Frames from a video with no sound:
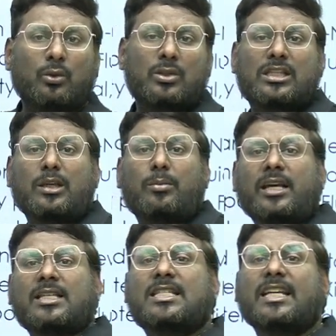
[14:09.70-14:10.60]

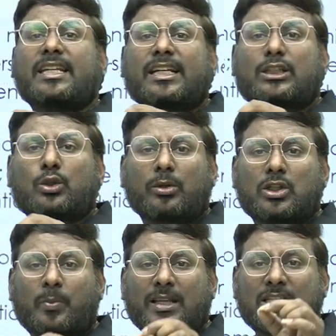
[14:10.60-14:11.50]
CBSE
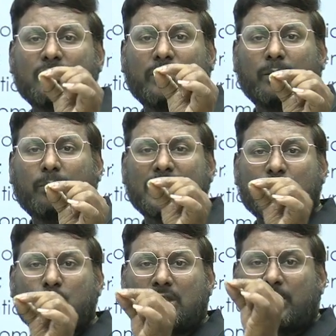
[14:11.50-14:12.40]
textbooks, +1,
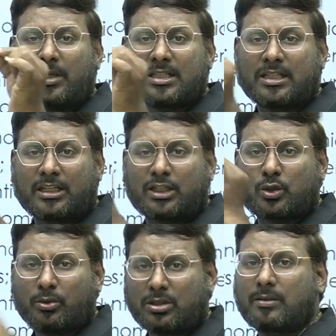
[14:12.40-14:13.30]
+2 CBSE
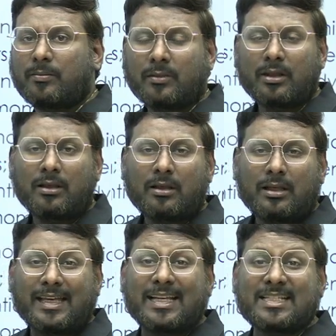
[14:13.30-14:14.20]
textbooks,
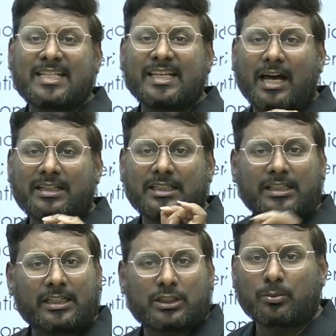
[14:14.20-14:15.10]
NCERT
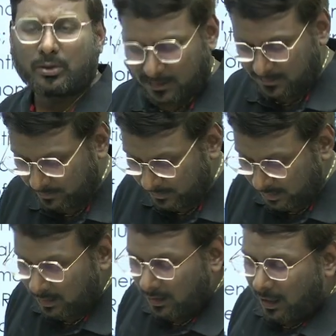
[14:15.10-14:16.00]
textbooks,
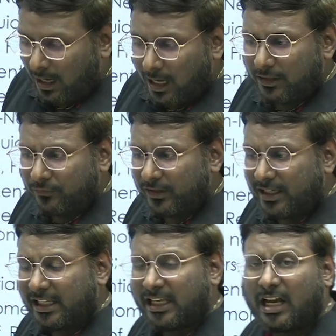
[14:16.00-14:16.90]
or if
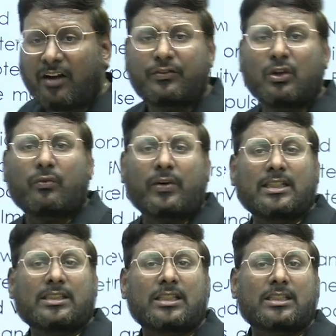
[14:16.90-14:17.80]
any of your
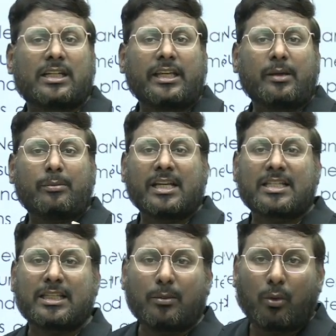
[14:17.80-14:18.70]
friends are studying
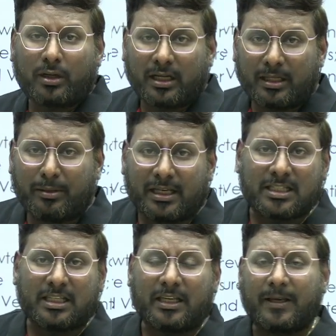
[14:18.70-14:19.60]
BSc Botany,
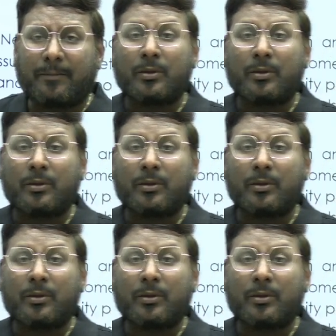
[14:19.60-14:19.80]
BSc